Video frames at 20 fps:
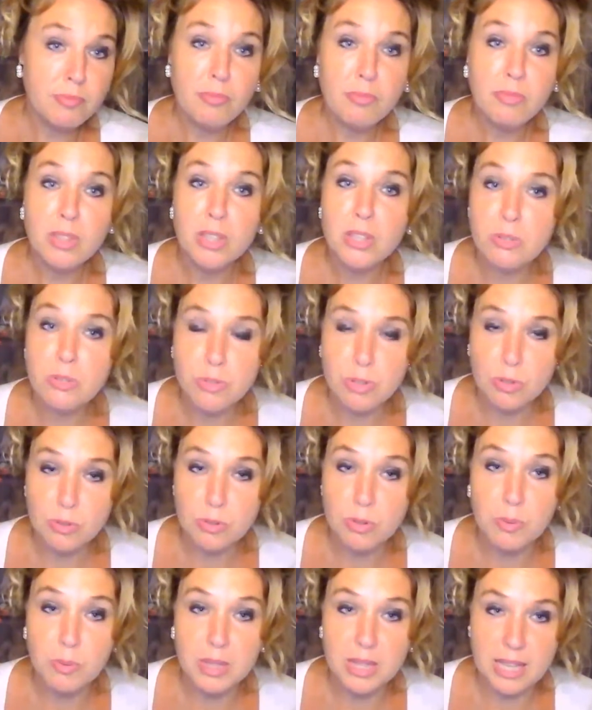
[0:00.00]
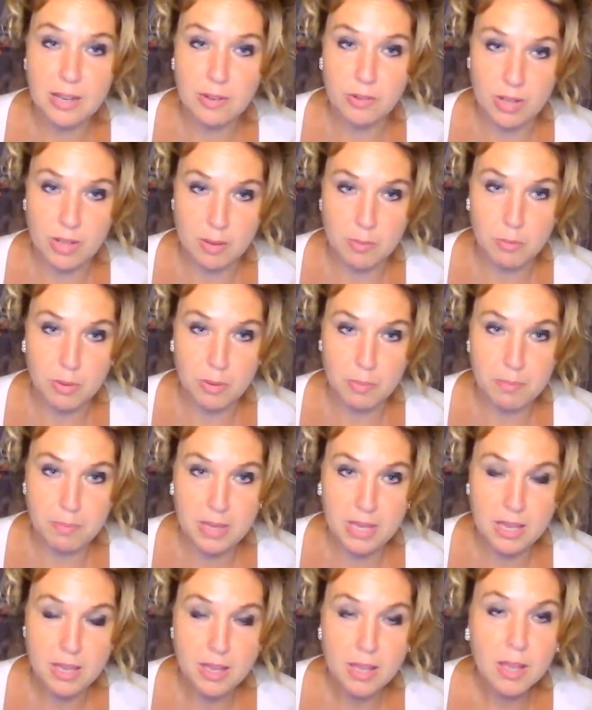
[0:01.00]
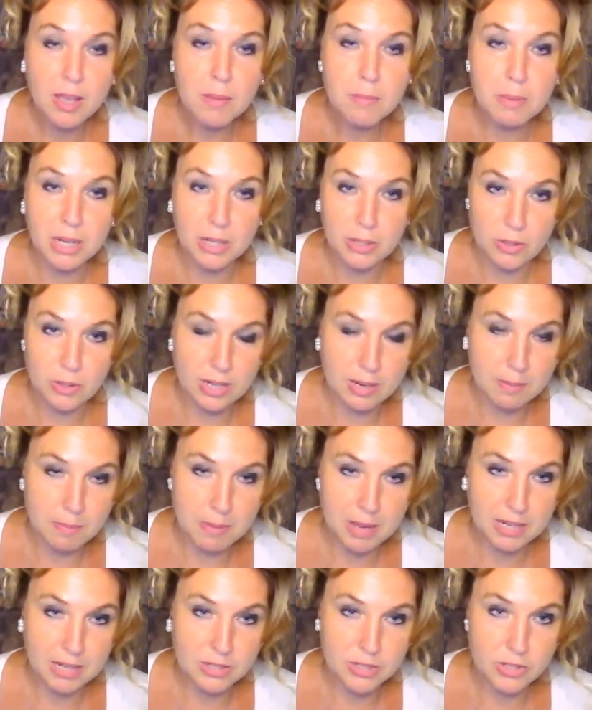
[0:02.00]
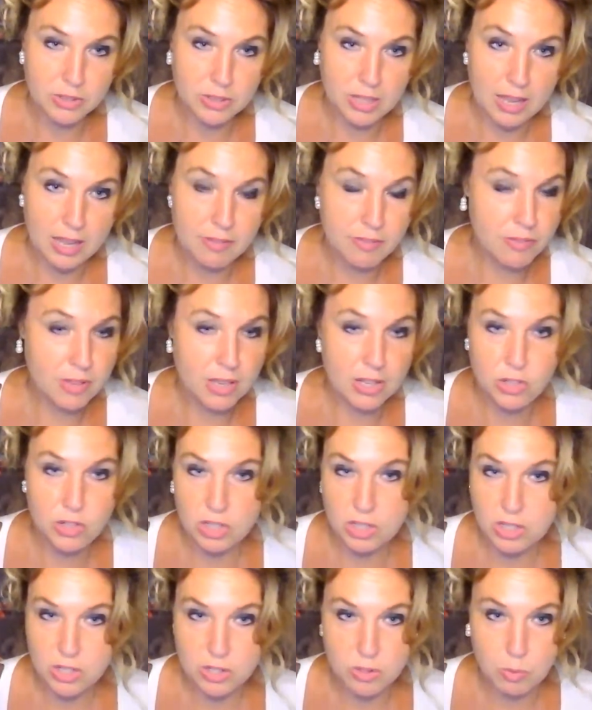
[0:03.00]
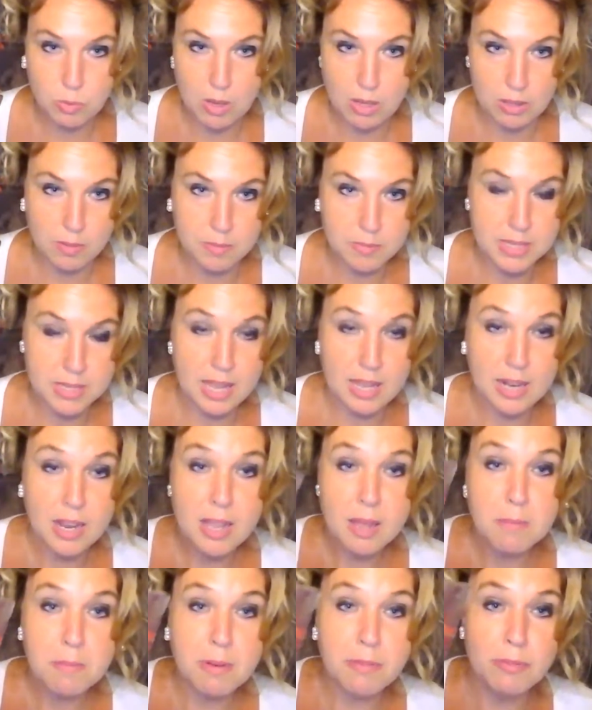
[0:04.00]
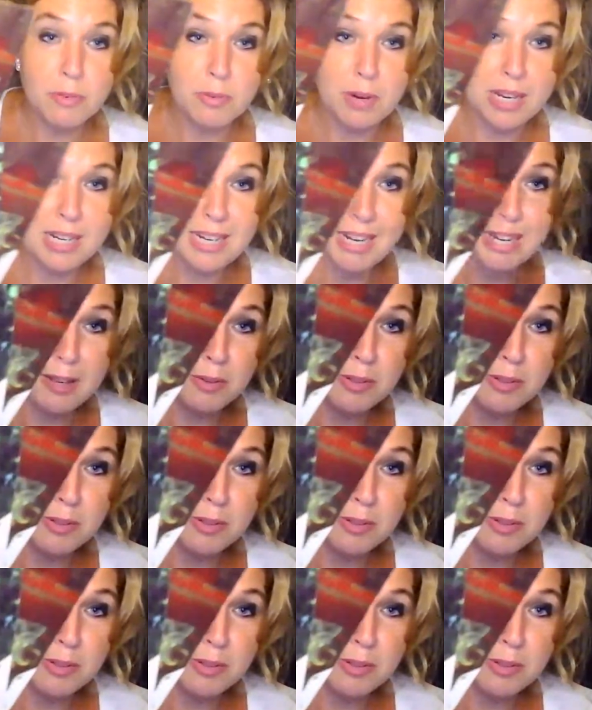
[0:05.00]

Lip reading: you don't know what the outcome will be, but it could impact your life. And she just welcomes that. But for right now,